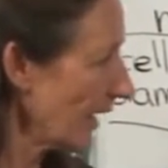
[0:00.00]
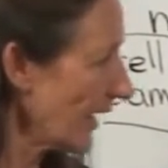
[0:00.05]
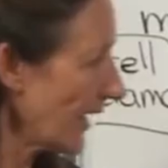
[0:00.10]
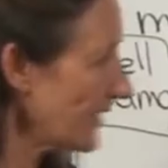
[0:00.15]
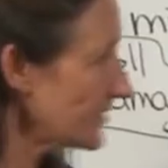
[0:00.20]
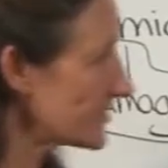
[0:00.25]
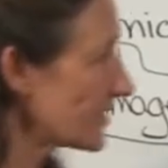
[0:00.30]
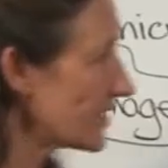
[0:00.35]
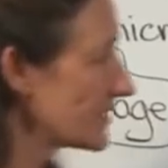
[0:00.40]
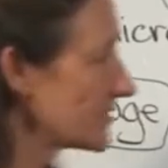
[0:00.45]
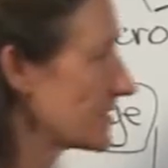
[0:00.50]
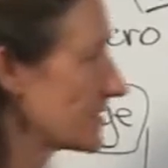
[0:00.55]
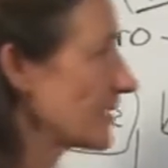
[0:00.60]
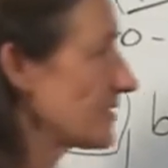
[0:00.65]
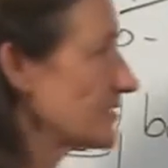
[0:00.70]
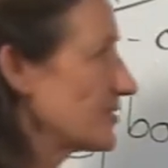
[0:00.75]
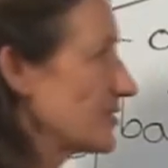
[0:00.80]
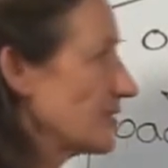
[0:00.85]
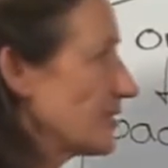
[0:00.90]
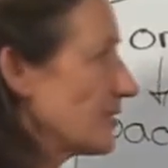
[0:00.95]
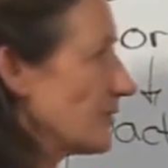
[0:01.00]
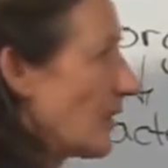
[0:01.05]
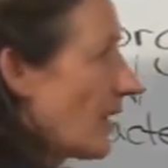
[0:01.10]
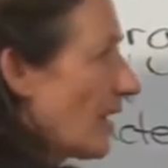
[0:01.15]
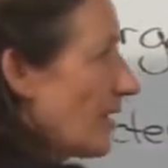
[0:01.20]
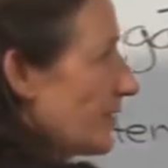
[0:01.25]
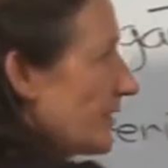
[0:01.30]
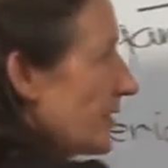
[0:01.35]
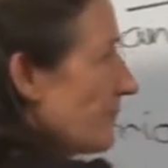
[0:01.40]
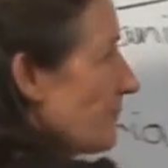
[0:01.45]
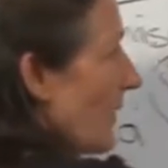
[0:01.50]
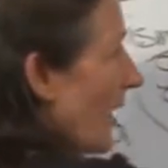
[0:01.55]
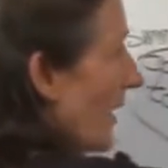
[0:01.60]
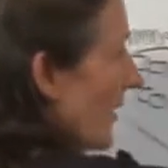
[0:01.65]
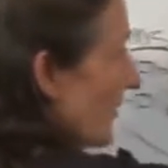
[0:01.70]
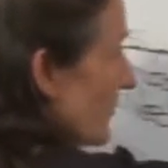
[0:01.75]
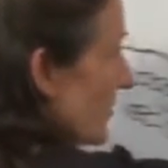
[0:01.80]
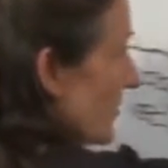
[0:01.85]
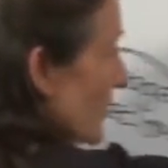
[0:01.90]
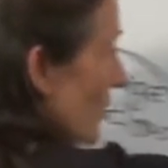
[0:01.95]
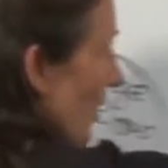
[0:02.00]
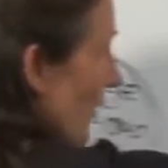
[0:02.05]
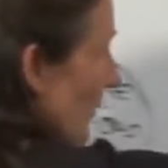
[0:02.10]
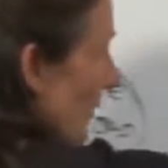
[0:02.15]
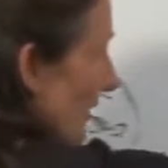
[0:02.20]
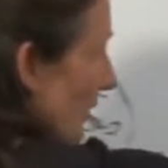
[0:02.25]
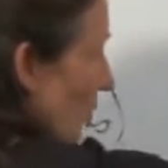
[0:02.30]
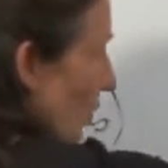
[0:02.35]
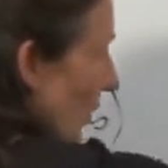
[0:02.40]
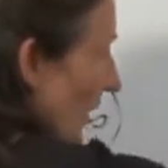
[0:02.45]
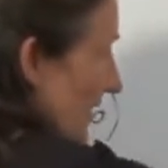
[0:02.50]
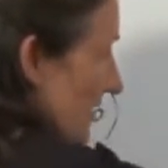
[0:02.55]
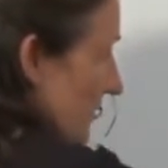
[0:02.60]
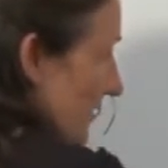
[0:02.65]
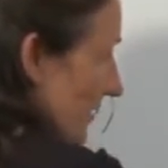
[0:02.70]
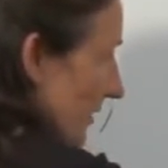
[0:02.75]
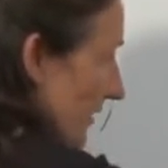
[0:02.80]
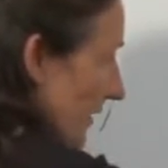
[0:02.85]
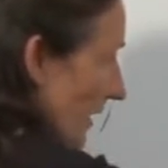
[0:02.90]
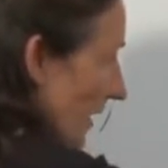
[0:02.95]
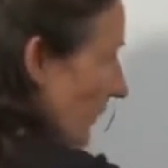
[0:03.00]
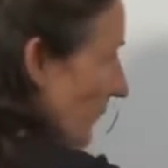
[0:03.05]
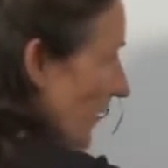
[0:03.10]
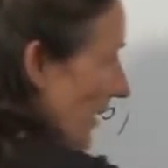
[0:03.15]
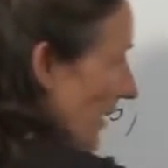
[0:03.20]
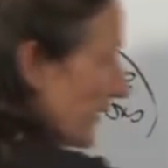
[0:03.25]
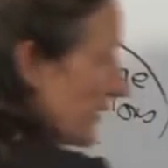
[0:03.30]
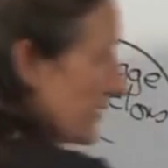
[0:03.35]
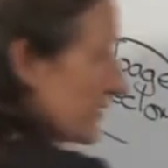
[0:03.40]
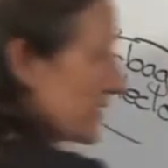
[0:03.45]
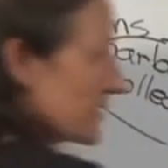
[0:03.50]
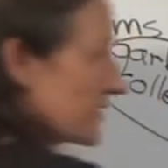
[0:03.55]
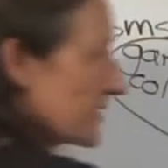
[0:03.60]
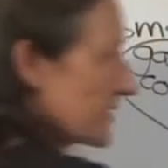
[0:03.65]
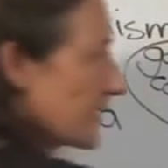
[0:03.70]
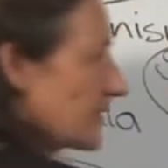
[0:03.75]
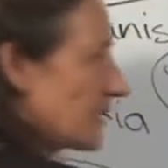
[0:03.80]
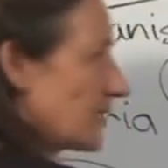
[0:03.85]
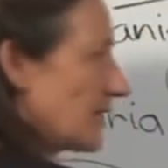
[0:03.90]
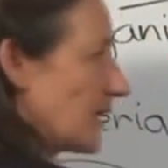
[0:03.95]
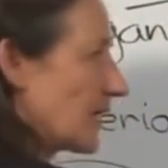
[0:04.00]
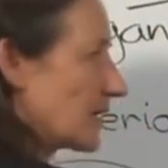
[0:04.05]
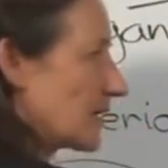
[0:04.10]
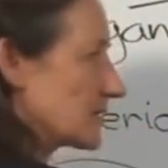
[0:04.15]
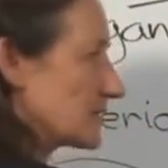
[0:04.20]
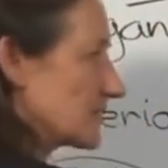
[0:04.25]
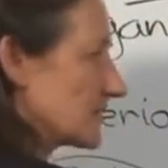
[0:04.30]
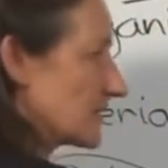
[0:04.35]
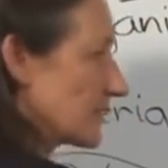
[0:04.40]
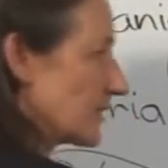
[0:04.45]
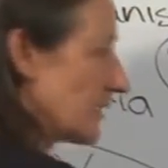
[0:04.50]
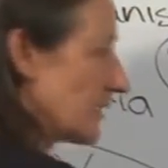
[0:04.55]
As I said to you, only microscopic waste can come out of the skin, lungs and